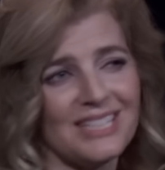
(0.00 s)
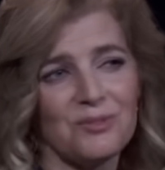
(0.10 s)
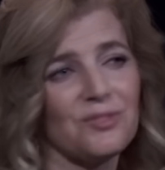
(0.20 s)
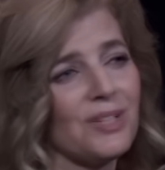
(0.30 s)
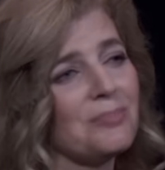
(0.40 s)
he
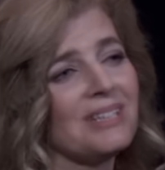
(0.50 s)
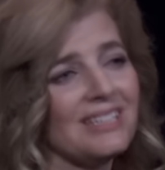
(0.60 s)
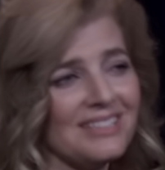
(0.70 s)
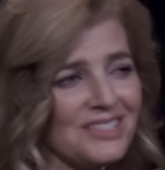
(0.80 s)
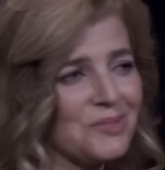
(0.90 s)
was very
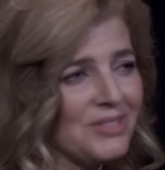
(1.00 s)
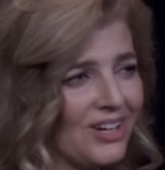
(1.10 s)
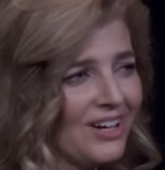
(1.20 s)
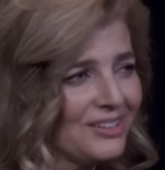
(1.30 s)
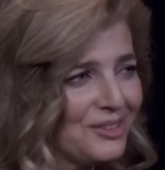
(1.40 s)
pleased to be
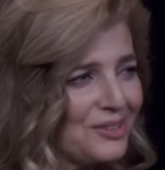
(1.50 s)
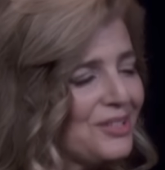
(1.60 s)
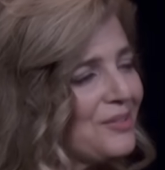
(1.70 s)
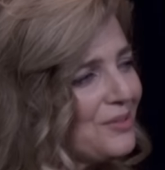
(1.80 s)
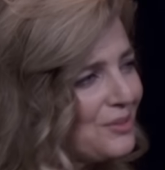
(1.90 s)
honored
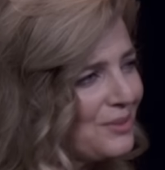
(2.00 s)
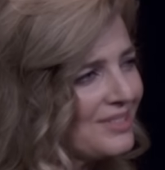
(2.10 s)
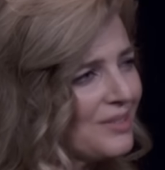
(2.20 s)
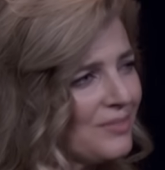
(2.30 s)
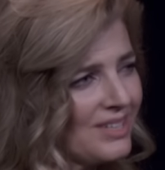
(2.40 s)
for doing
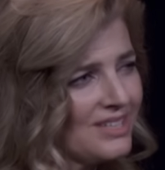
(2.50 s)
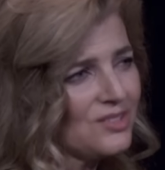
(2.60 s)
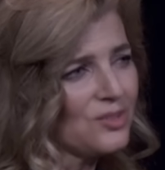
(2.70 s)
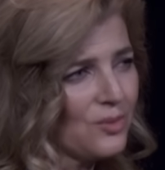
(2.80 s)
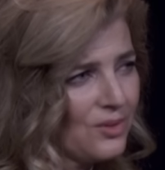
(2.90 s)
something he
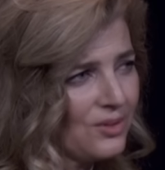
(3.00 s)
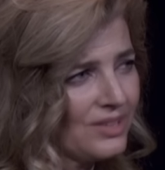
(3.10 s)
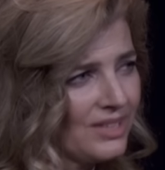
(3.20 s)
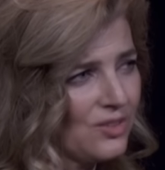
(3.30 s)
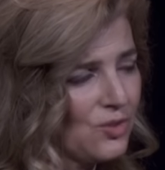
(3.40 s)
so
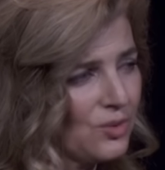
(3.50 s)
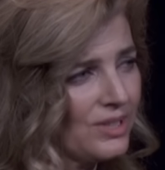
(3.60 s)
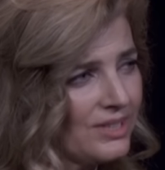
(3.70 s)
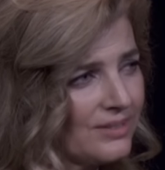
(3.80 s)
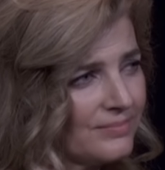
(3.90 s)
thoroughly
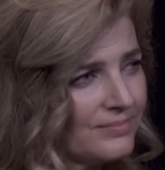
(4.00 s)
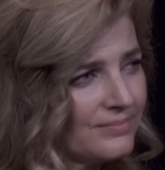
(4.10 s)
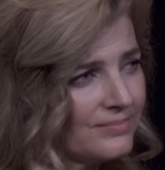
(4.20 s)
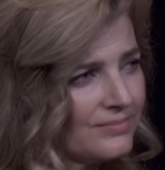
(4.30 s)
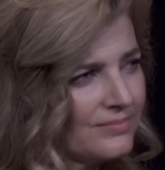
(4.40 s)
enjoyed.
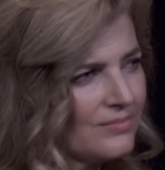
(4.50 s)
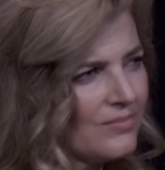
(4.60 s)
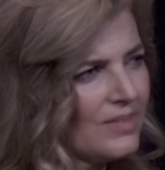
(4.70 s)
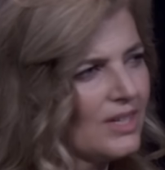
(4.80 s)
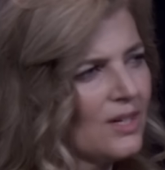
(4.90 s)

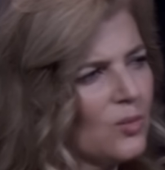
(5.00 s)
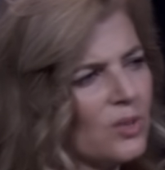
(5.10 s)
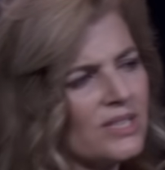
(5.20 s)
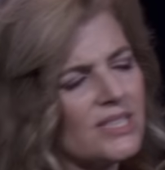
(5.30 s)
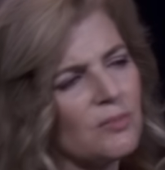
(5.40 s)

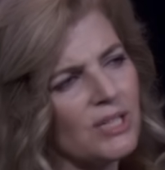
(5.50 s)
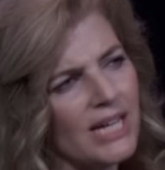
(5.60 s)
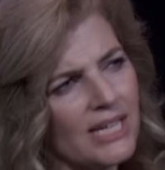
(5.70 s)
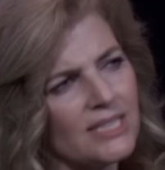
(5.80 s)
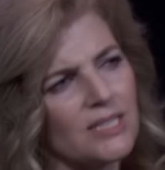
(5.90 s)
Once someone
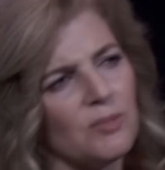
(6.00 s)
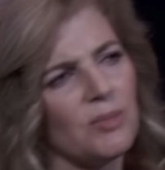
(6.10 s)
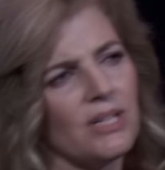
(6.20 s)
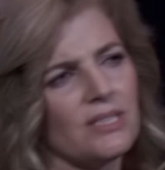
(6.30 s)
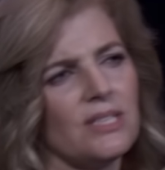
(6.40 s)
asked him
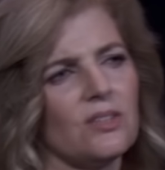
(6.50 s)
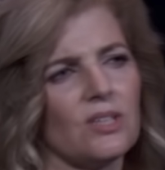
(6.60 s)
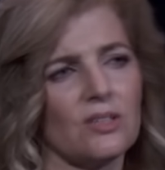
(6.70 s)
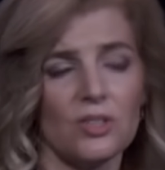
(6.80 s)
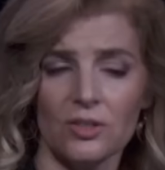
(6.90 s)
about
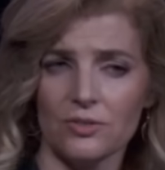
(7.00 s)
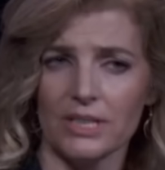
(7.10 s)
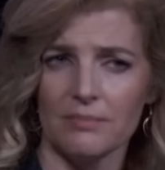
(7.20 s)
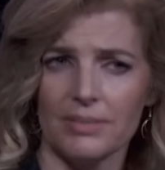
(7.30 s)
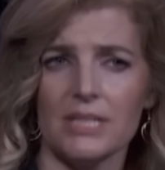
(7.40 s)
teaching
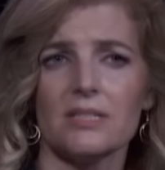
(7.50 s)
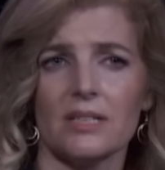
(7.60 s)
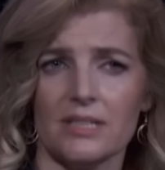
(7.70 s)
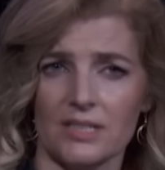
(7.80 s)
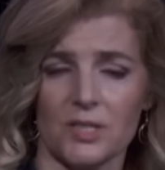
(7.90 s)
children based
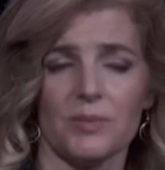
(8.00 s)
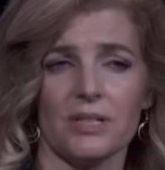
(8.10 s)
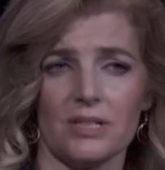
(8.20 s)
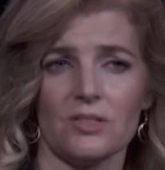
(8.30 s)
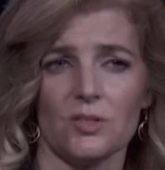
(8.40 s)
on his
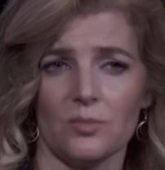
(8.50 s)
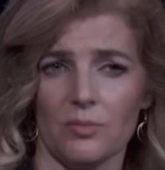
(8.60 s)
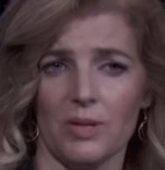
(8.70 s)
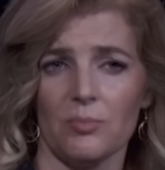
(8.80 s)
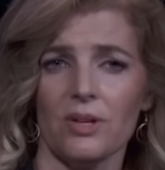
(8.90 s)
experiences
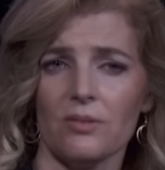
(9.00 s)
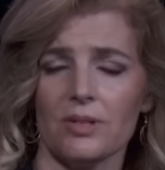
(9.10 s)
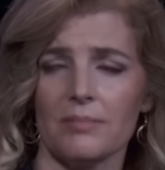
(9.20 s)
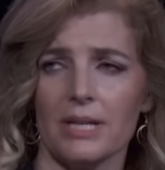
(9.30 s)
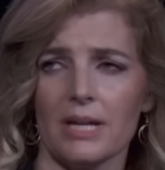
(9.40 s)
with my brother
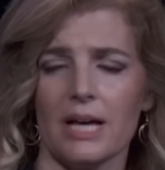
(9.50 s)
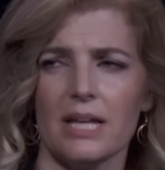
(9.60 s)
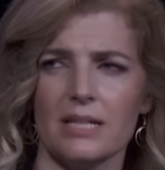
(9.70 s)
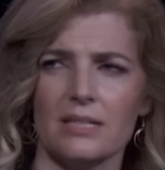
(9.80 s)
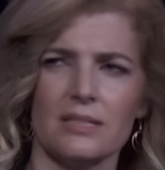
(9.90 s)
and me,
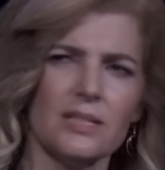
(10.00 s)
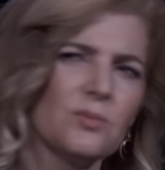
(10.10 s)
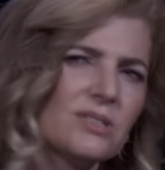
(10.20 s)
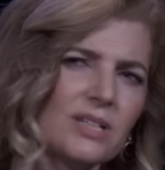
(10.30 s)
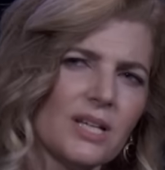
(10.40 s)
and he
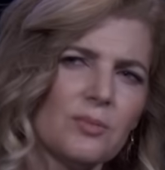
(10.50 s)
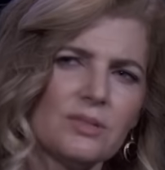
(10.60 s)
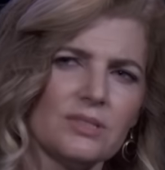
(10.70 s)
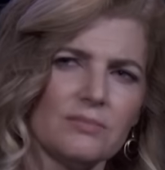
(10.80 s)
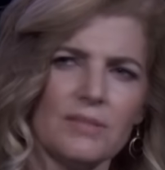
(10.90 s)
was unable
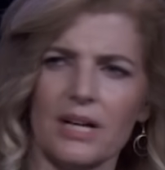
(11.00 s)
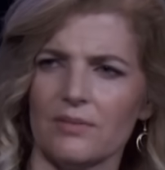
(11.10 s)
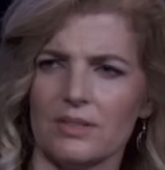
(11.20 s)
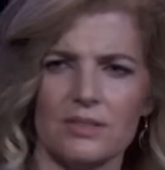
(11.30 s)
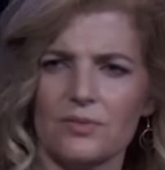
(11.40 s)
to have
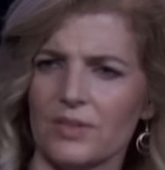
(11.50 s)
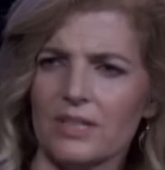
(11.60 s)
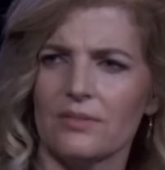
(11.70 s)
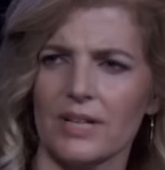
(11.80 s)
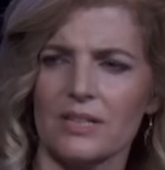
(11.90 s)
a
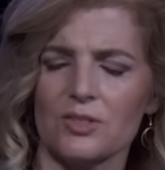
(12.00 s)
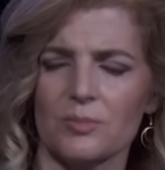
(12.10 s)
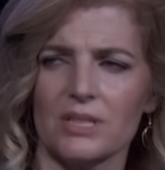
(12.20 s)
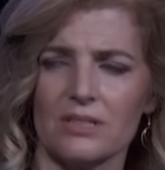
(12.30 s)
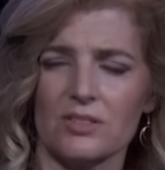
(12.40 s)
definitive answer
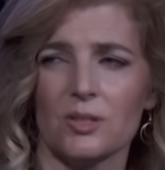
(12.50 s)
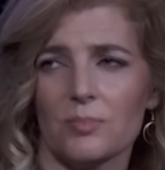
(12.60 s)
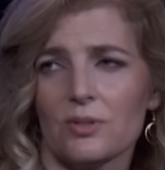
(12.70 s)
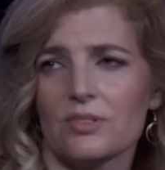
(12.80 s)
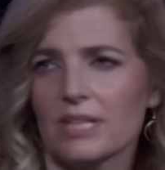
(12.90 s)
because our
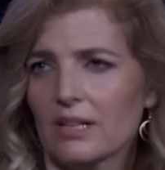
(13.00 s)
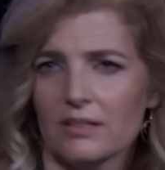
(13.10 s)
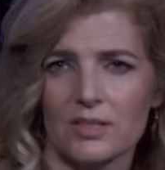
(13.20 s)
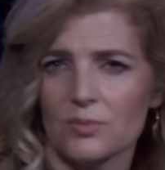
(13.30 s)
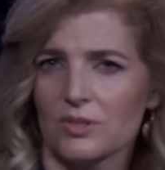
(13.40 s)

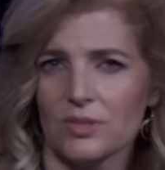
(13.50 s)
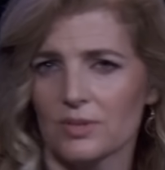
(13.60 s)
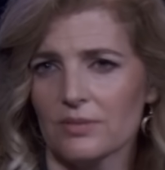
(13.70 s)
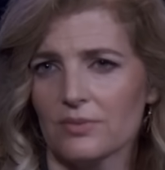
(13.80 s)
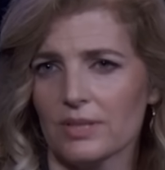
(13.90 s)
personalities were so
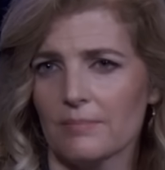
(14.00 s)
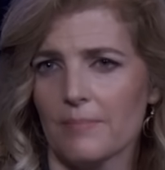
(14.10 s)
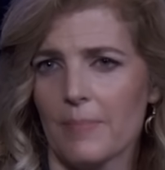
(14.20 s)
different.